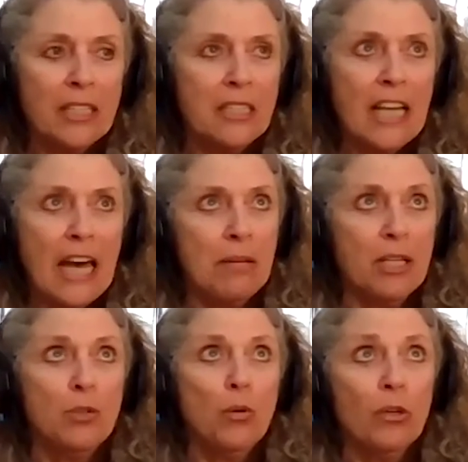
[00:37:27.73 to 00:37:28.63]
They did
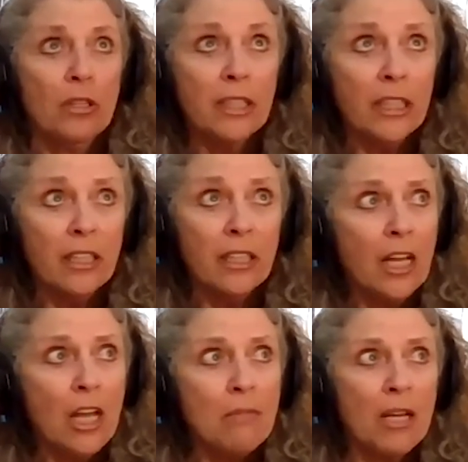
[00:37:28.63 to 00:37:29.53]
that pictorially.
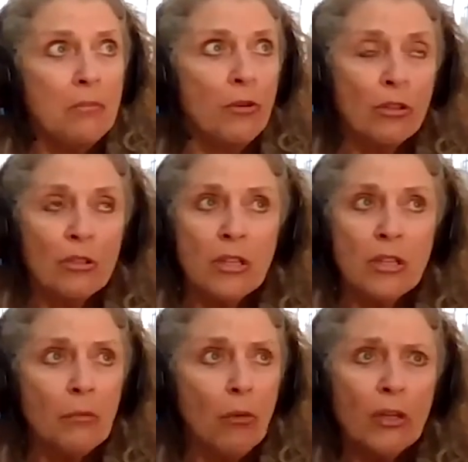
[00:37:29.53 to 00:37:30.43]
They made
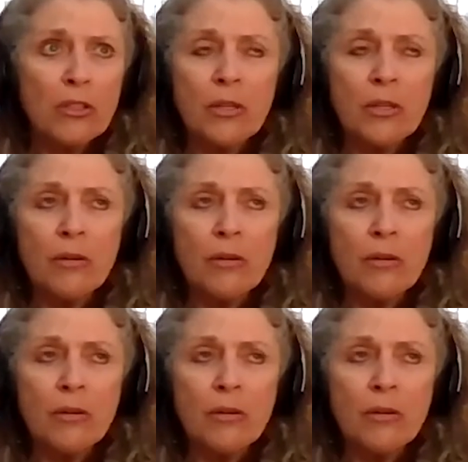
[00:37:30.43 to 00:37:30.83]
murals on walls.